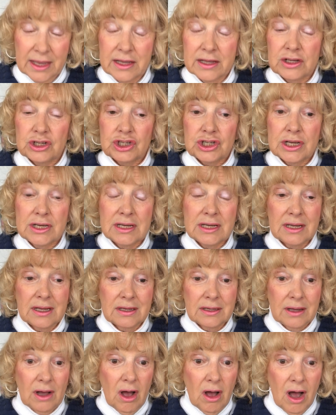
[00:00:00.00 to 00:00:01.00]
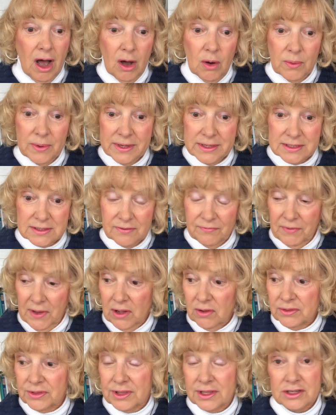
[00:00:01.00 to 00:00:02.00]
She always
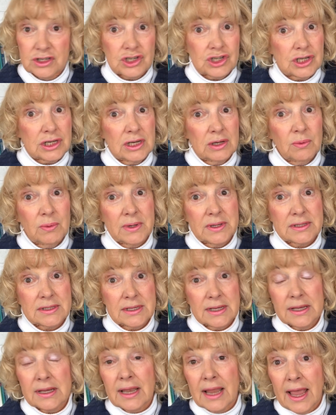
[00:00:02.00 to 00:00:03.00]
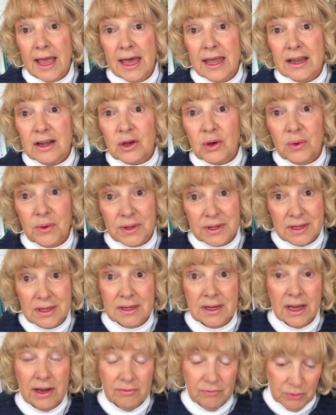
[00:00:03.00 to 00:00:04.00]
felt that she was inadequate
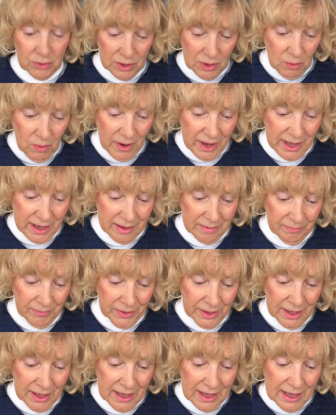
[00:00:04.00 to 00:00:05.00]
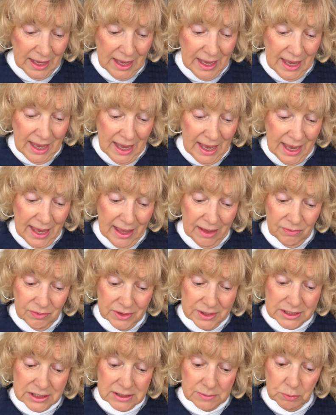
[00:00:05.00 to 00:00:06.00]
in every way. And
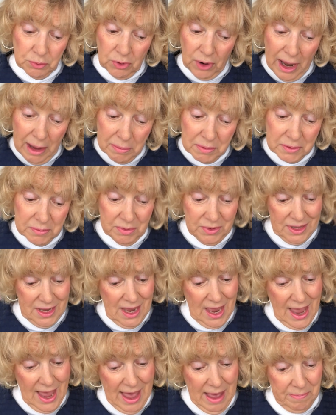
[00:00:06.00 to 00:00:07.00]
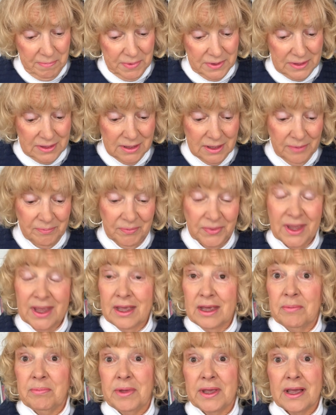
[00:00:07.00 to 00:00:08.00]
this probably happened
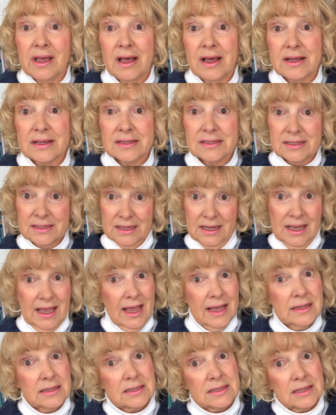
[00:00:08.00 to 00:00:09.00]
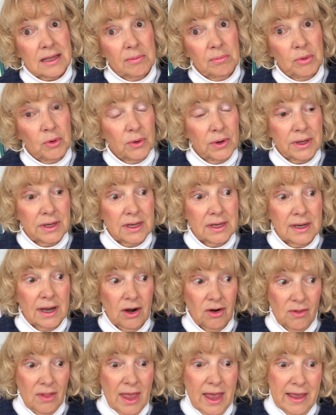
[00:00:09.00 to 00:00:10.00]
because at some point in
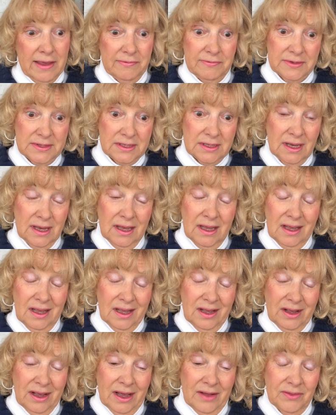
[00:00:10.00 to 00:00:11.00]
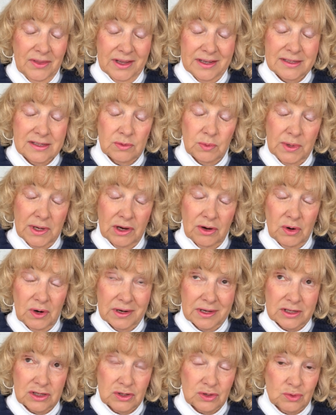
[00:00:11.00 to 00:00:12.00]
our lives, unless we are
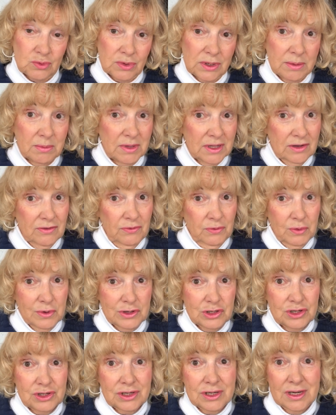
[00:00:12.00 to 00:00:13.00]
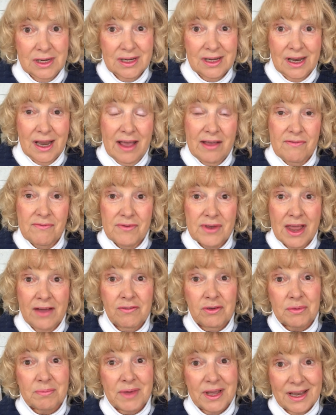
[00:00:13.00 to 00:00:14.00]
extremely fortunate, and I've
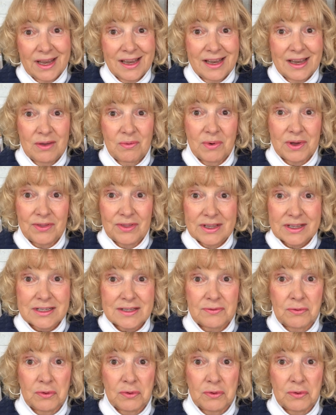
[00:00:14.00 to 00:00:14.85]
never met anyone this